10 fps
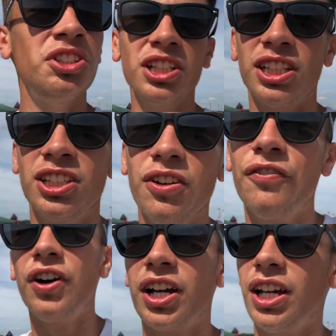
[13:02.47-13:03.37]
shit, it's not
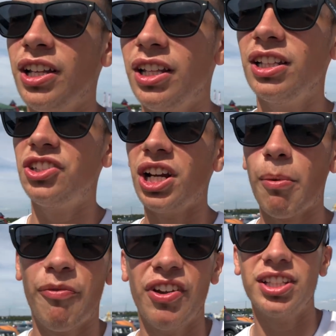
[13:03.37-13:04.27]
fucking
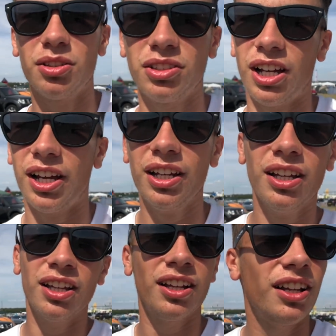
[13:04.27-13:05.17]
Jap Fest or something.
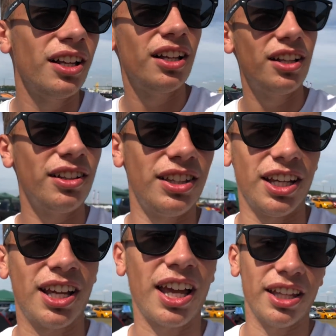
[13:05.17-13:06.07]

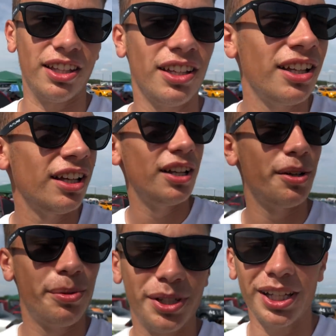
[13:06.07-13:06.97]
Dickhead.
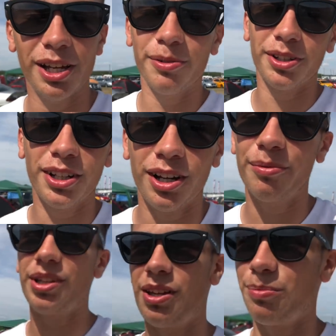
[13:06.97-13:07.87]
Yeah, we're gonna go
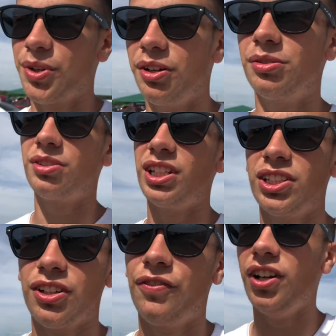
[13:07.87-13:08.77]
meet him, go to
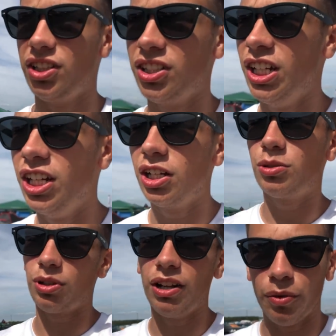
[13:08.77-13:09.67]
Tesco first. Because
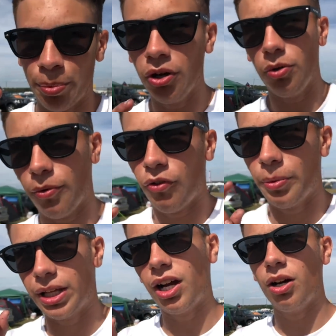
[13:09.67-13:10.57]
we're gonna have a poo before
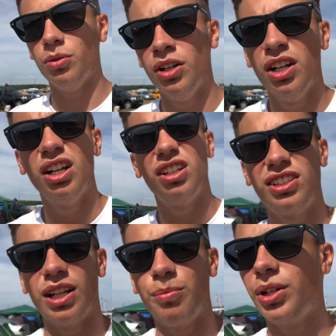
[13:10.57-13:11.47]
we go.
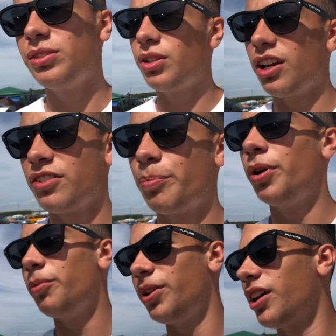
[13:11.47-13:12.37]
So then we don't have to
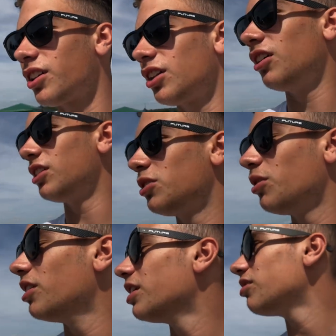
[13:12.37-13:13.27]
poo in like a dirty toilet.